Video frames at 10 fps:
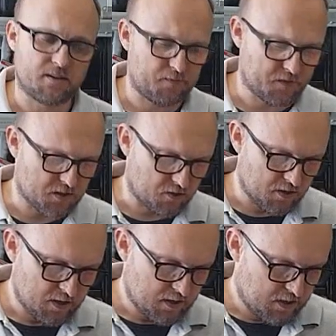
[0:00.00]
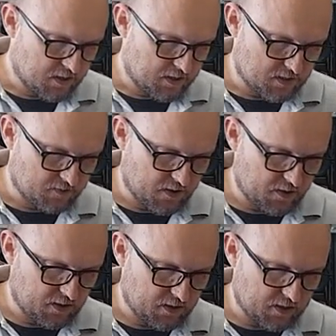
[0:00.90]
So it's a
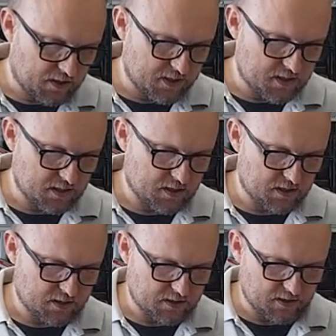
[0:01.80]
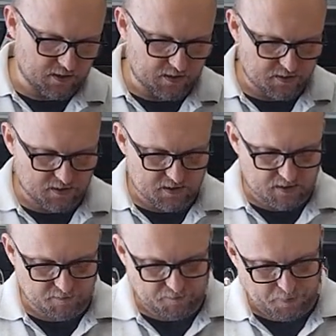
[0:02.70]
very easy system.